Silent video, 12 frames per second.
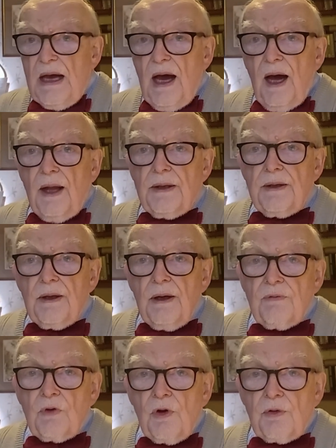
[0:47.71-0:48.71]
And,
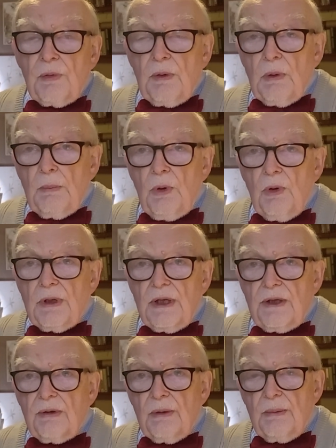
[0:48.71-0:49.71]
of course, we were born
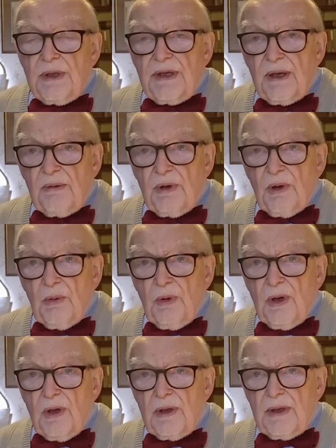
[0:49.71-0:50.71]
into a material
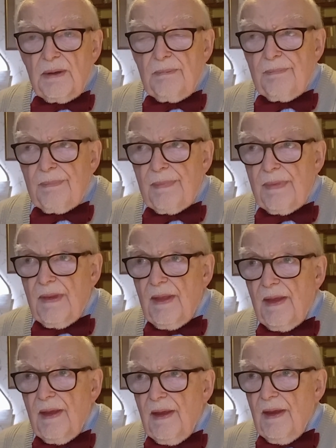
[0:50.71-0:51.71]
world.
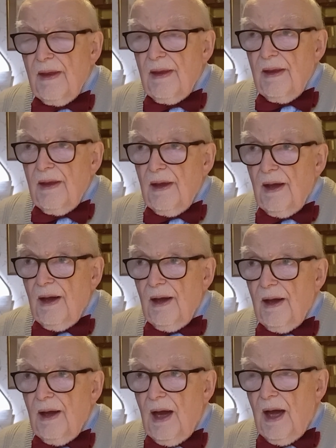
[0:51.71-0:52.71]

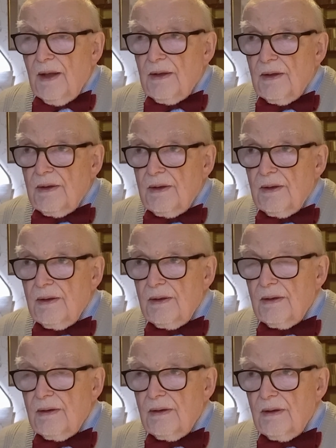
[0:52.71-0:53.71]
And
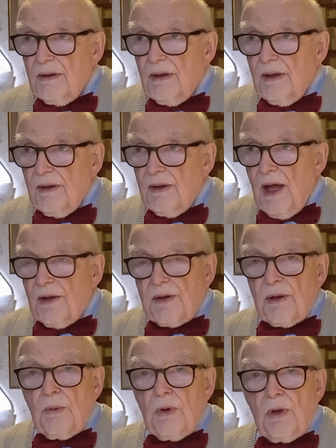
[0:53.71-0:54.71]

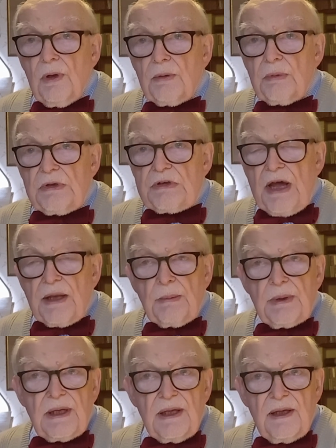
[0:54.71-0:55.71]
that's a world which had a
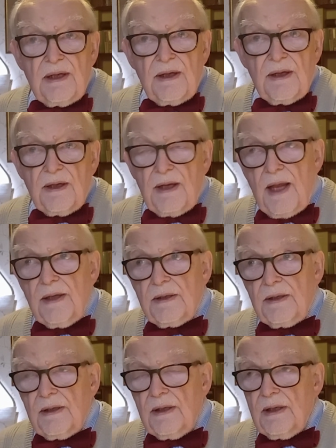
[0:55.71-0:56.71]
beginning and an end